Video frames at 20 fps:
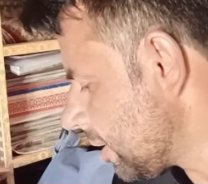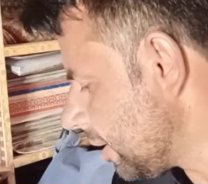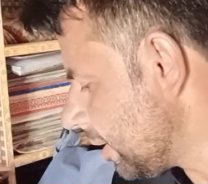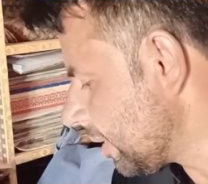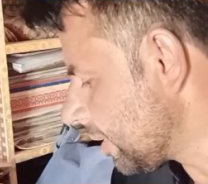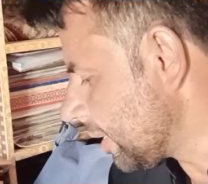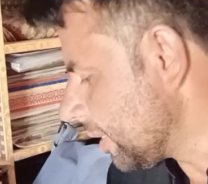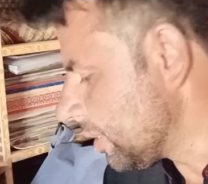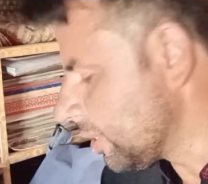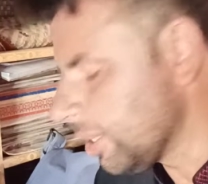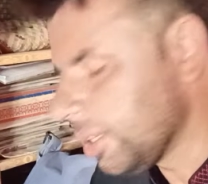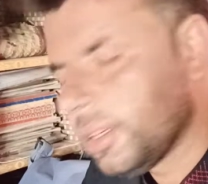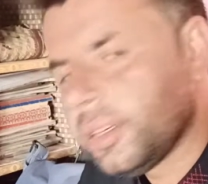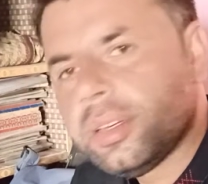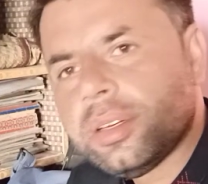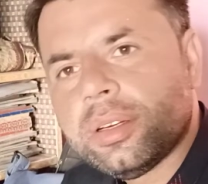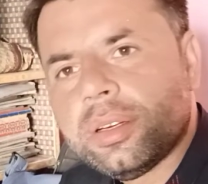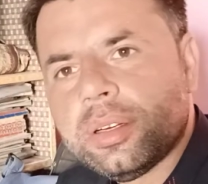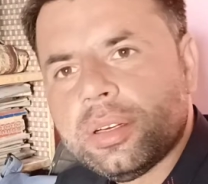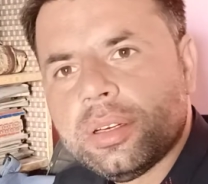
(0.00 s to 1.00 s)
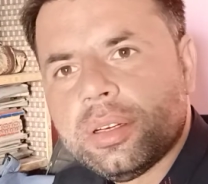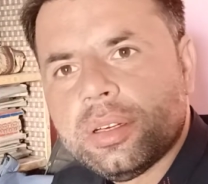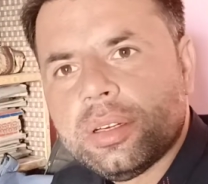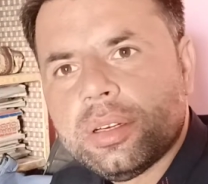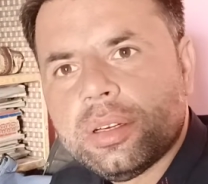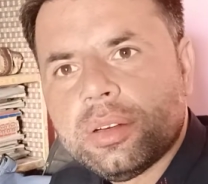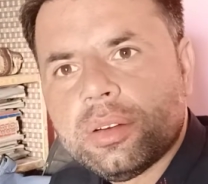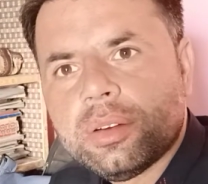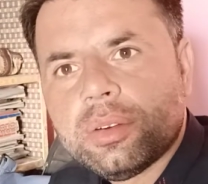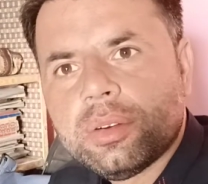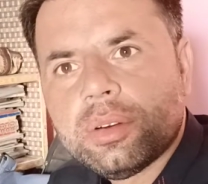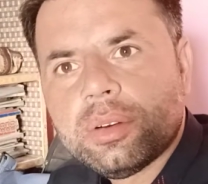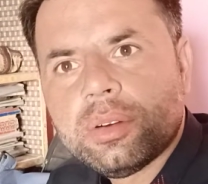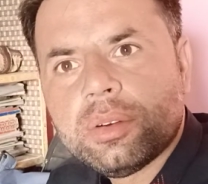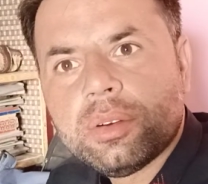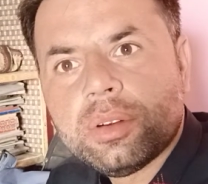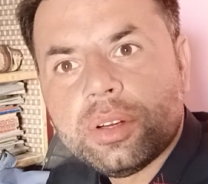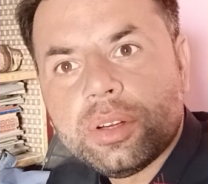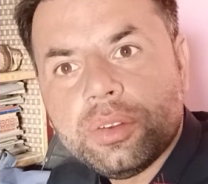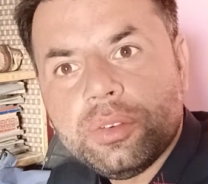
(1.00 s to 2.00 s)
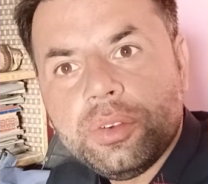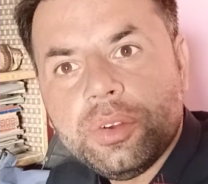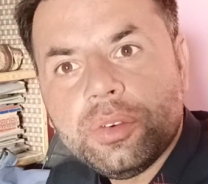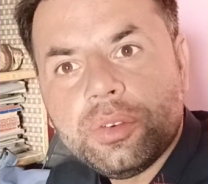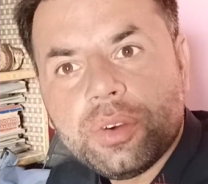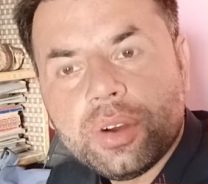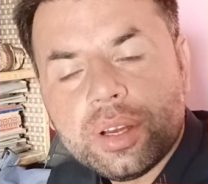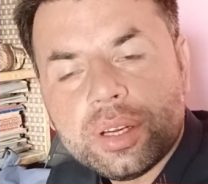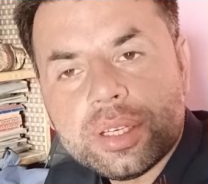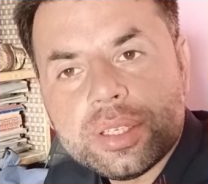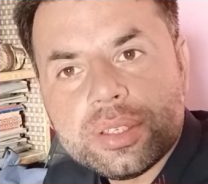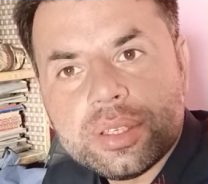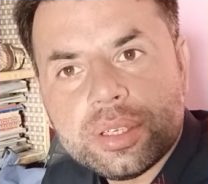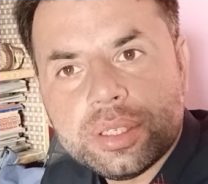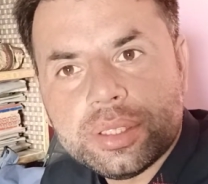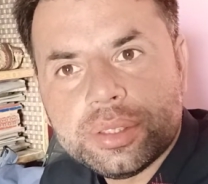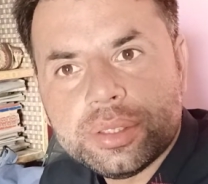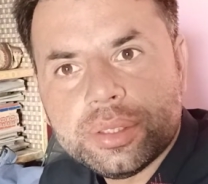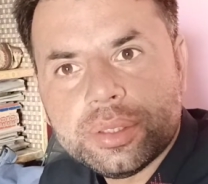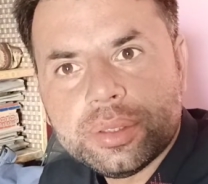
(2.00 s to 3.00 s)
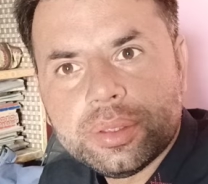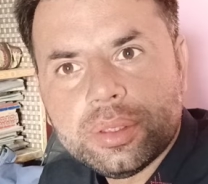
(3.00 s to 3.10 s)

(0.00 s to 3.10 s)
literature review for research,